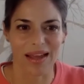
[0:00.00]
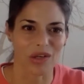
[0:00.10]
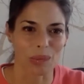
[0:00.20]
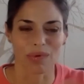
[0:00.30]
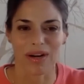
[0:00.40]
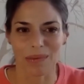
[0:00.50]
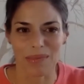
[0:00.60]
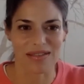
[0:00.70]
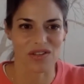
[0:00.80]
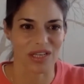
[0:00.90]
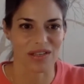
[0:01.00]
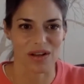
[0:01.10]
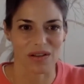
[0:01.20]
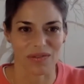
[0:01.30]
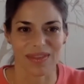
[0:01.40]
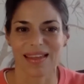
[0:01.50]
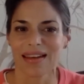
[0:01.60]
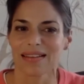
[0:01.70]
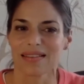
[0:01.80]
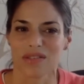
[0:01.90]
and your brand messaging is all up, then
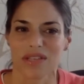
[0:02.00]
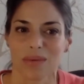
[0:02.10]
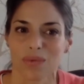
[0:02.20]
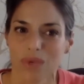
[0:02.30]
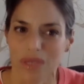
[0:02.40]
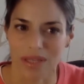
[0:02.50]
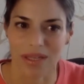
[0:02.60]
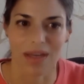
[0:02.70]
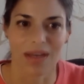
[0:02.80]
it starts to get really